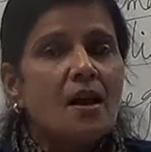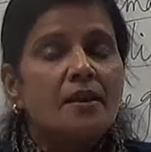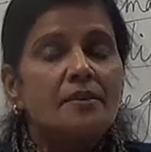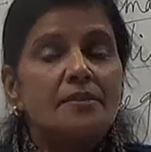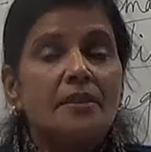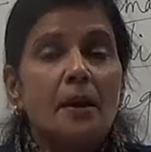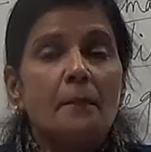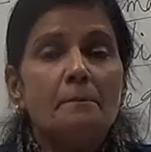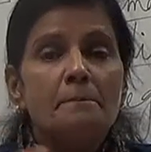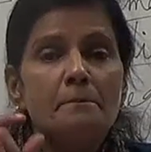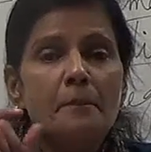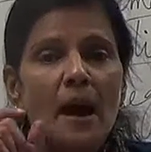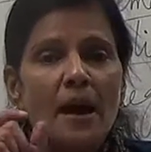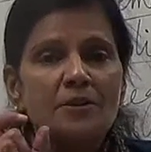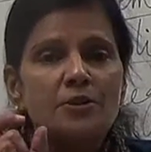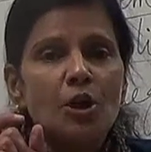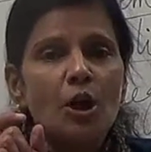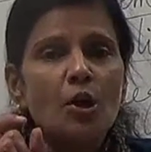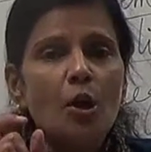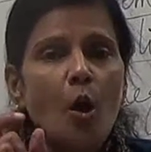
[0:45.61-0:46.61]
the
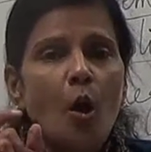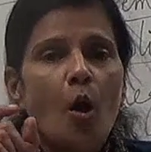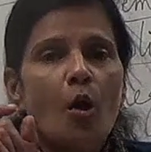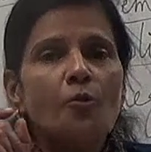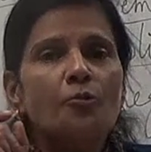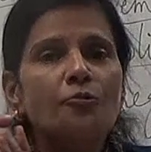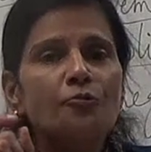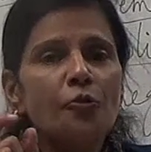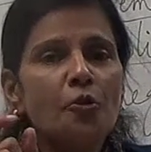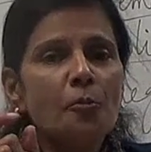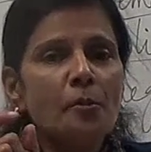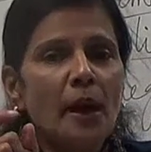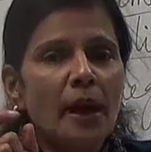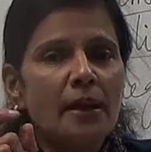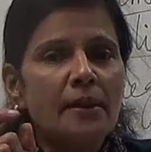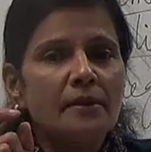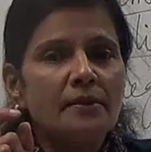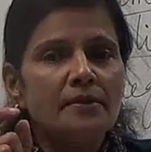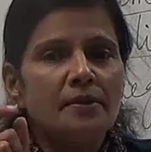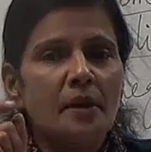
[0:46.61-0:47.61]
matter of
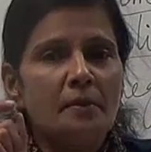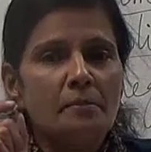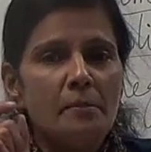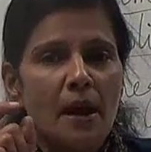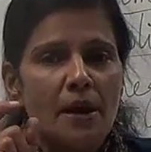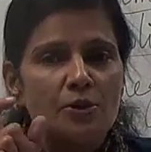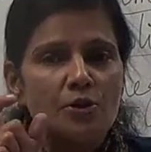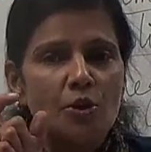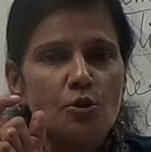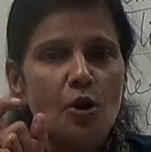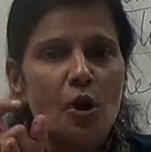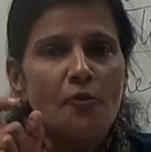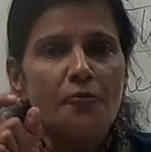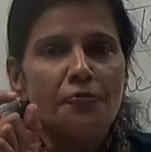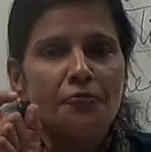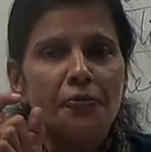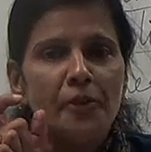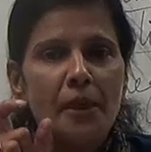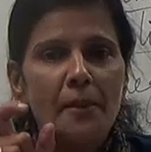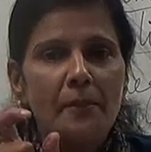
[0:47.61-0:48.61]
women, the matter
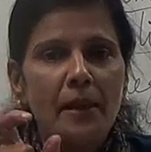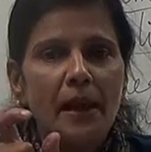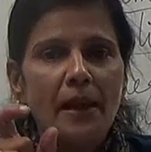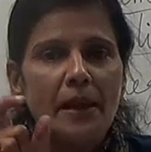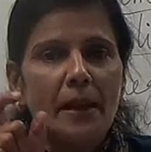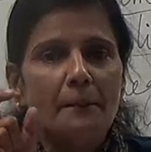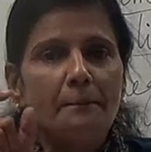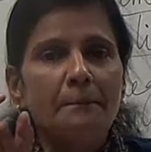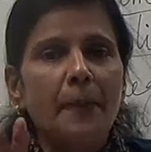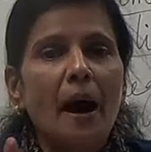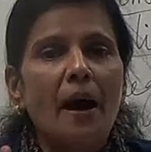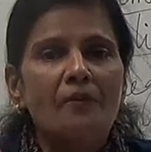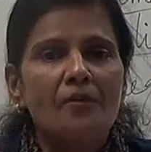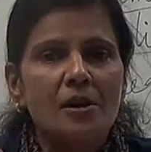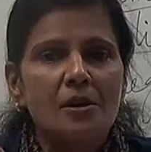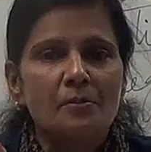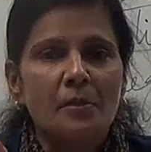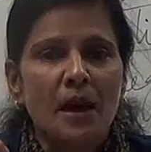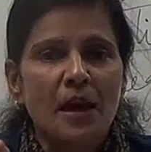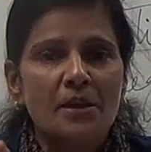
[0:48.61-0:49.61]
of female
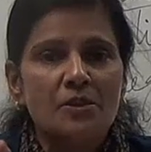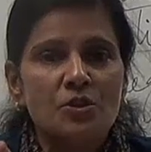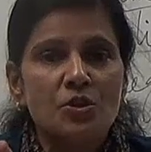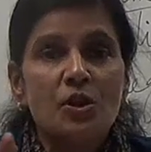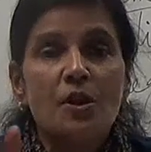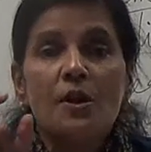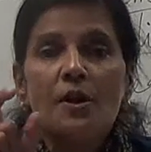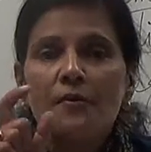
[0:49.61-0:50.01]
empowerment,